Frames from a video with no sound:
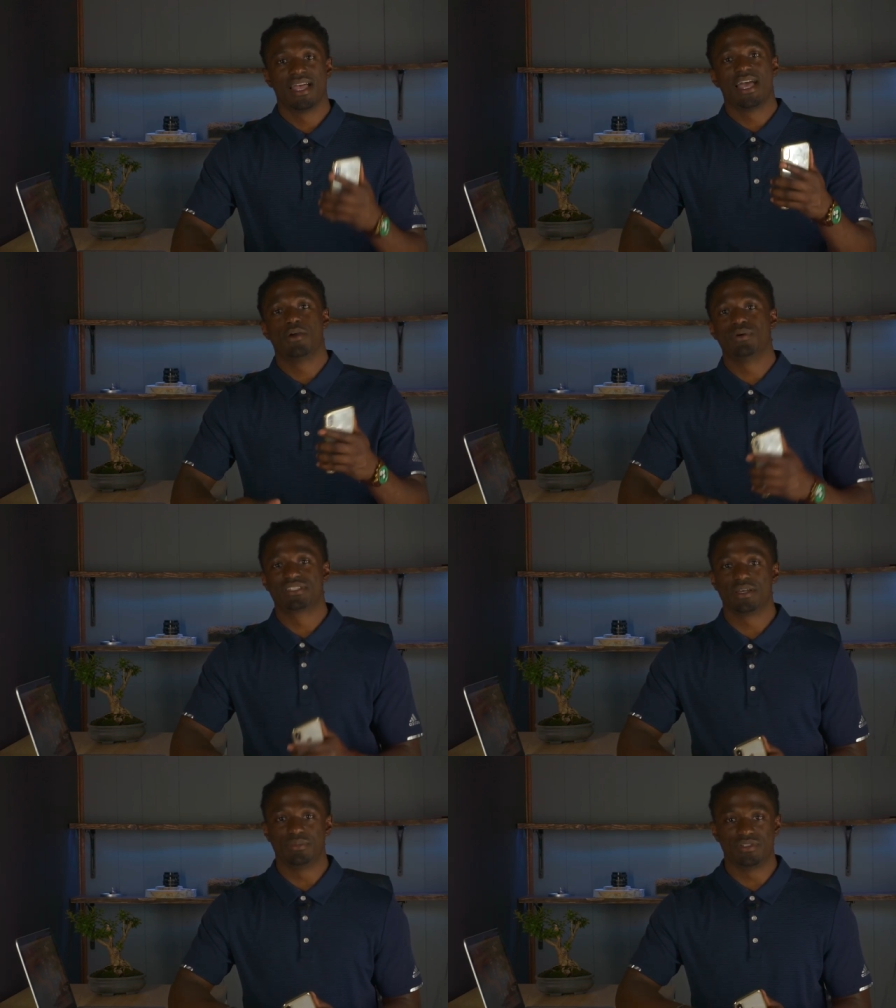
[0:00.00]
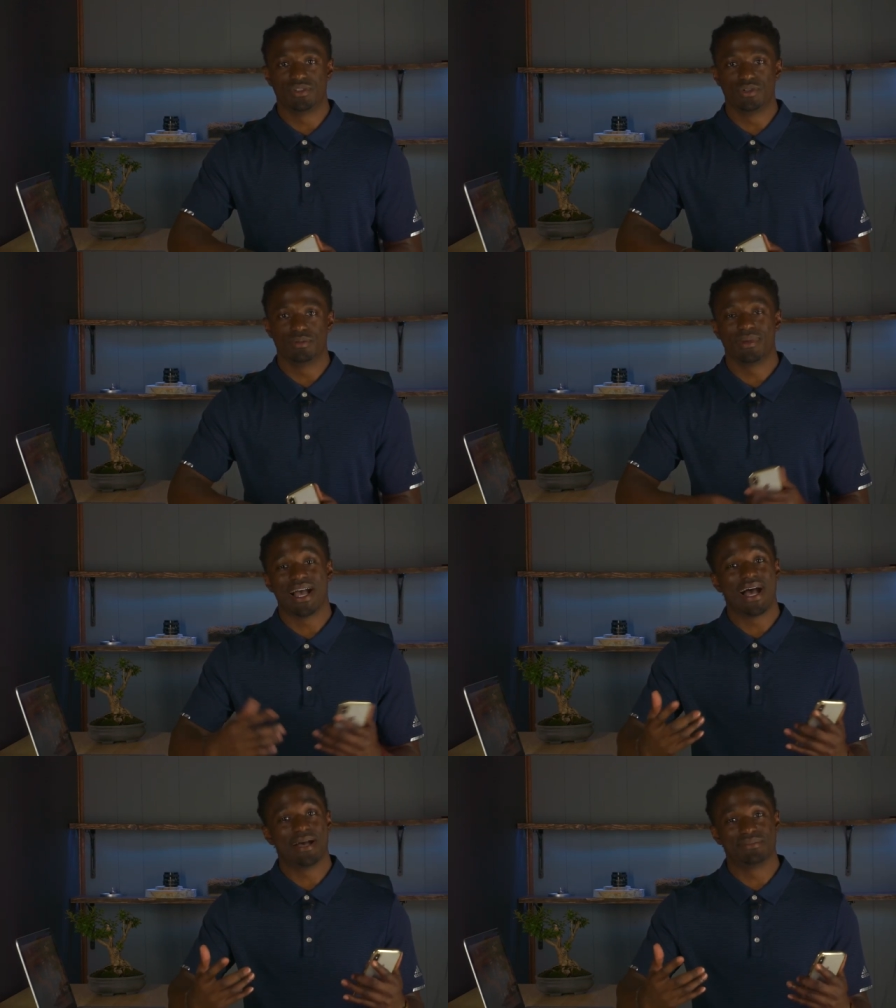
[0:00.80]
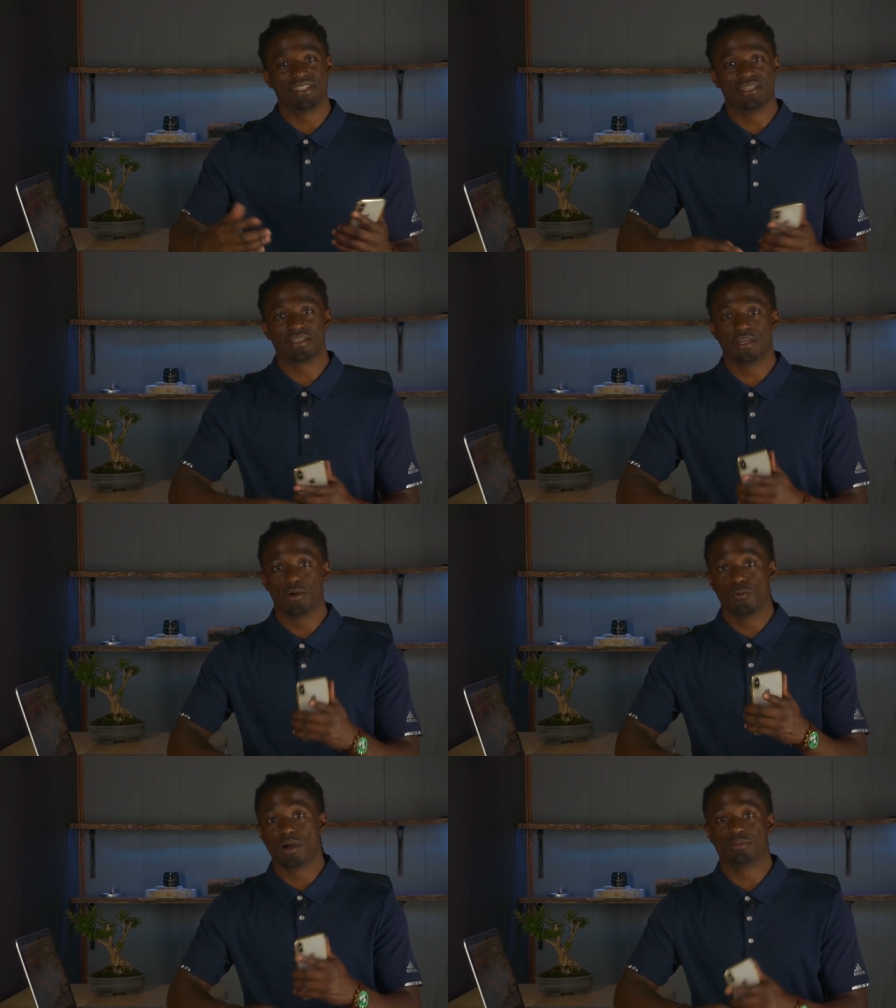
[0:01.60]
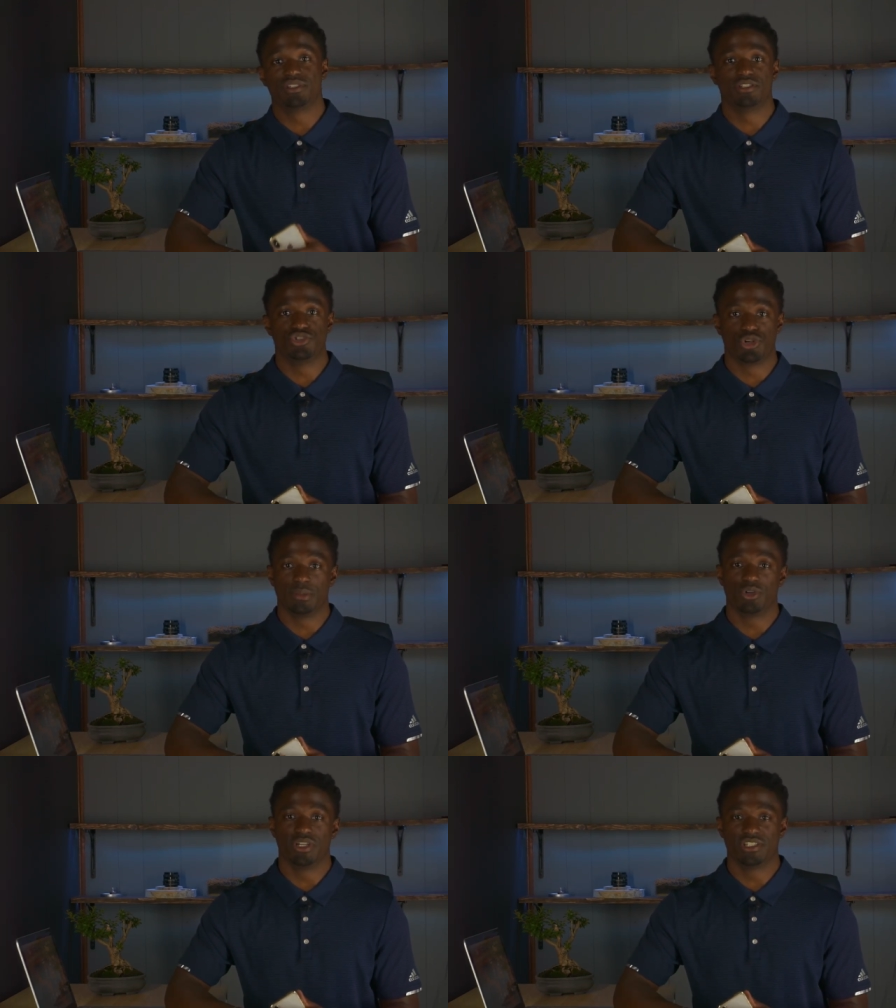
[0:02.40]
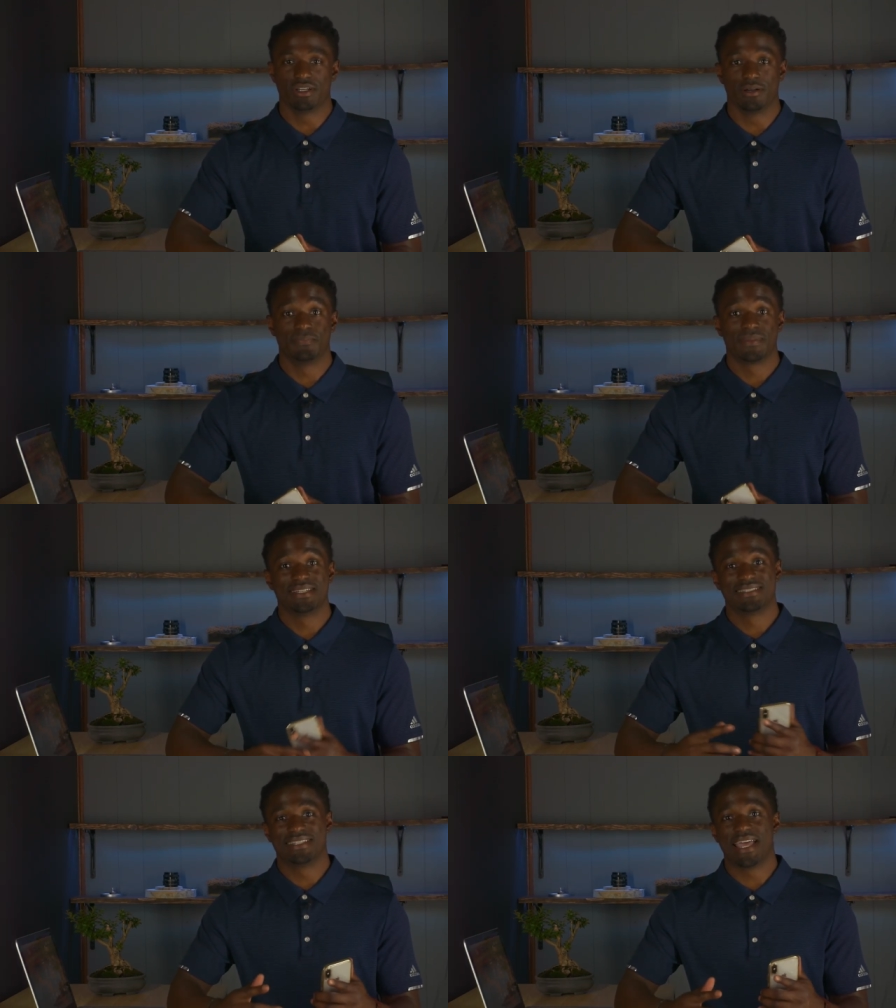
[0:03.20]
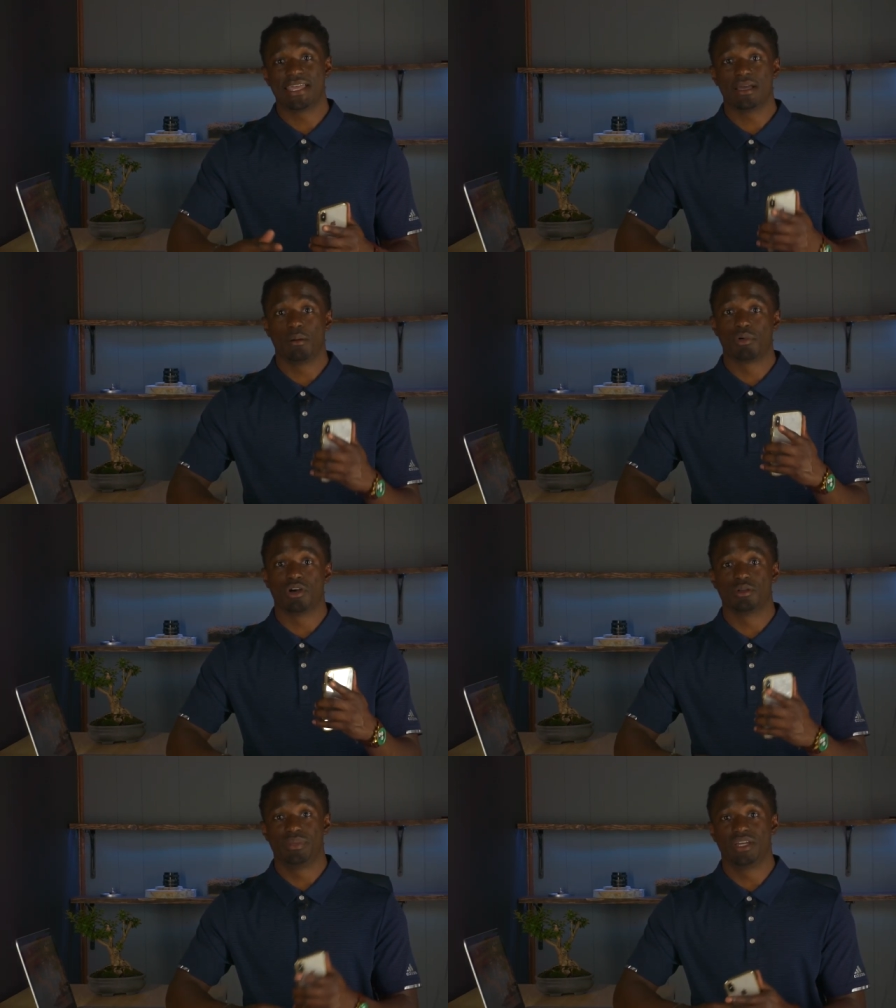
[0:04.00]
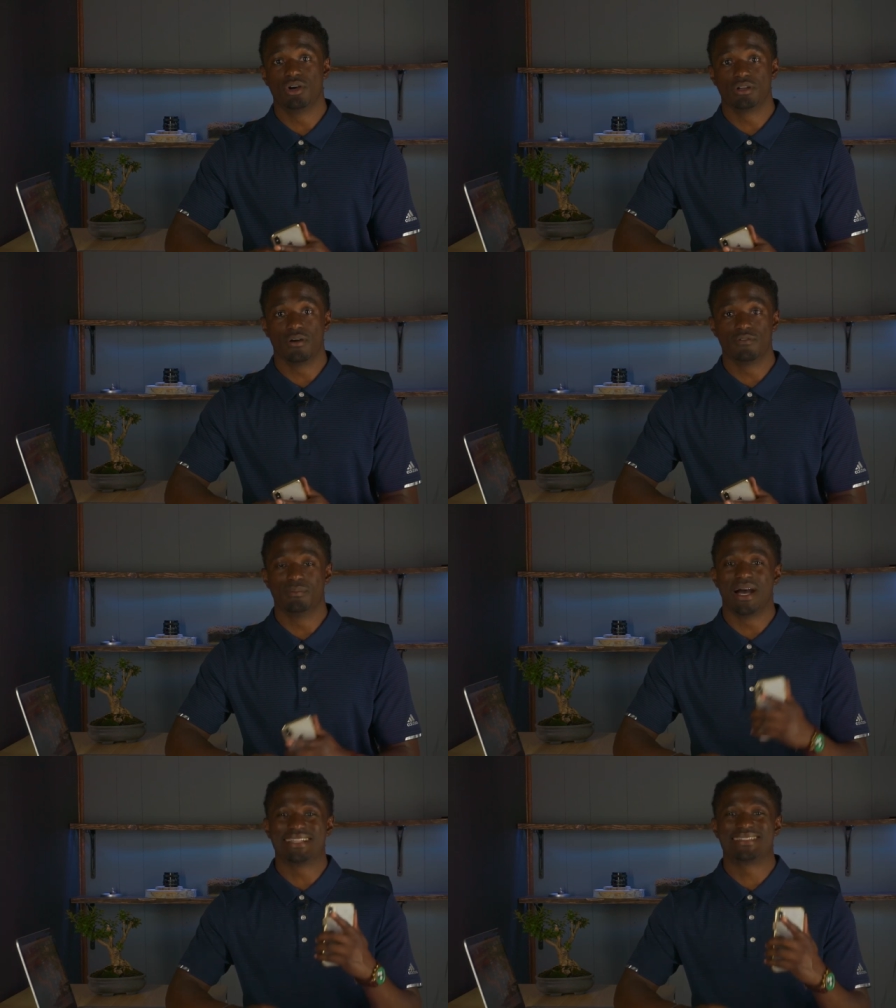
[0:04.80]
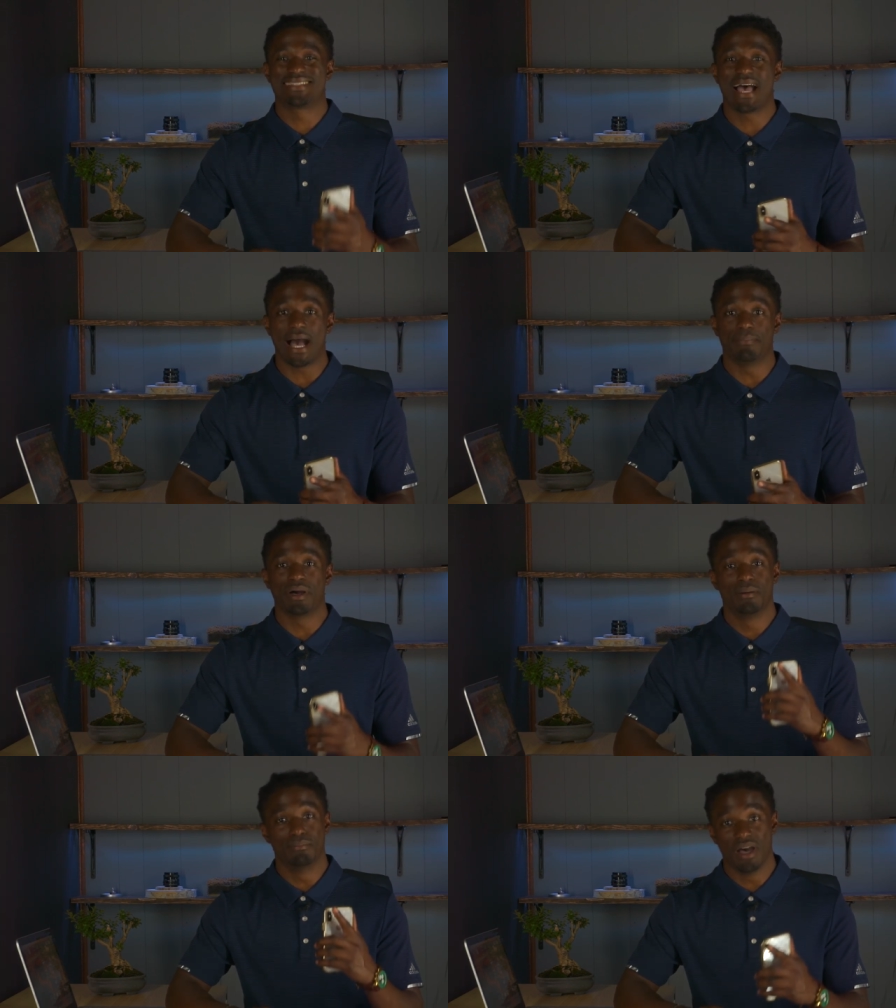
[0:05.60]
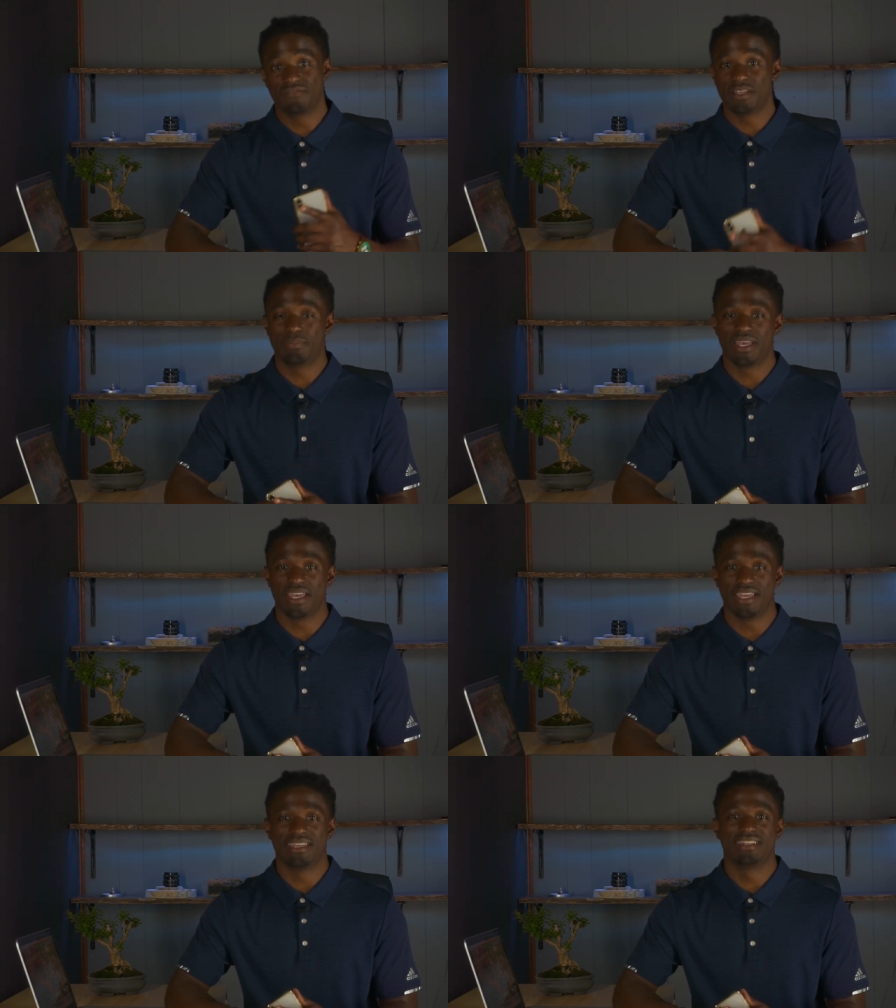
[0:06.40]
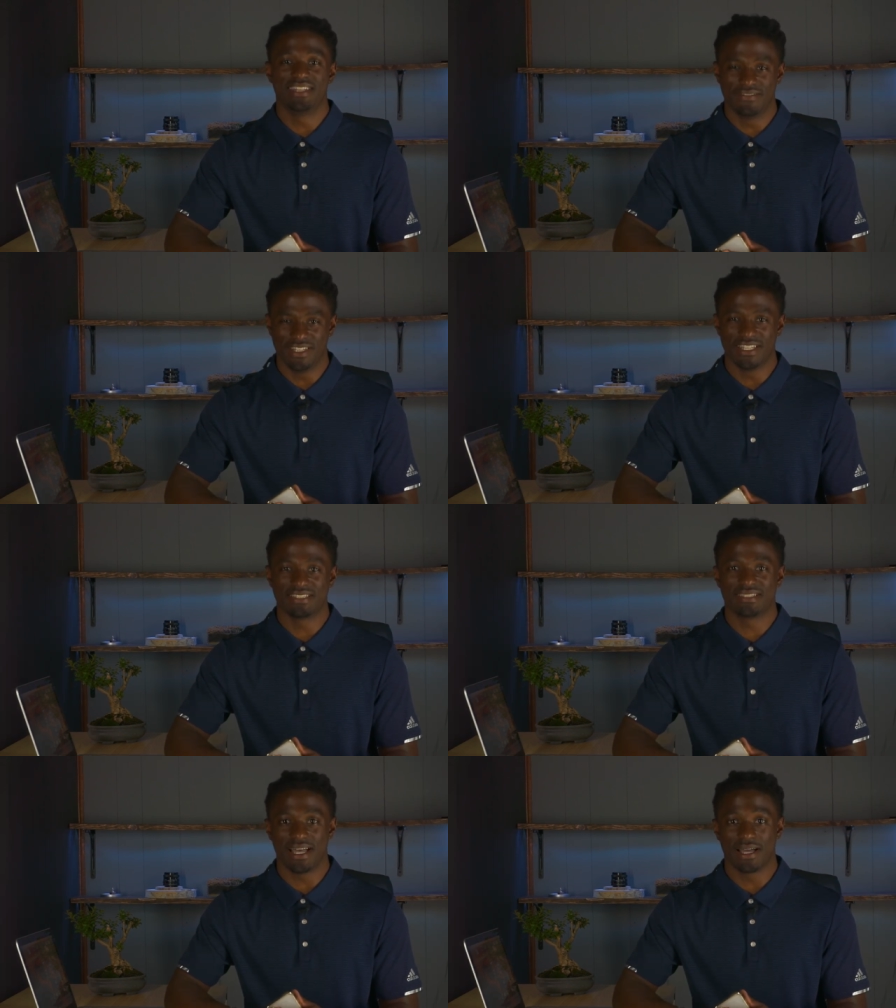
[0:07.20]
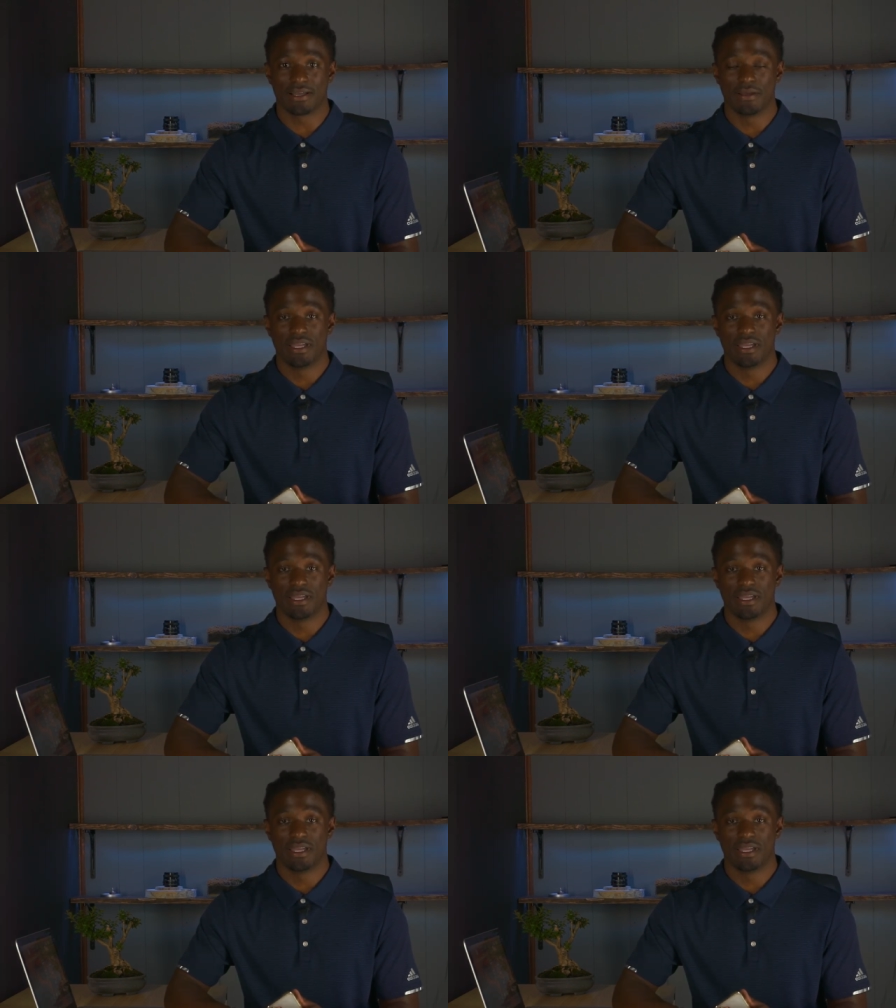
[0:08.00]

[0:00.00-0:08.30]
Hey, what's up YouTube? I'm Zeke and welcome to the Dream Green Show. Today, I'm gonna be going over my top monthly paying dividend stock.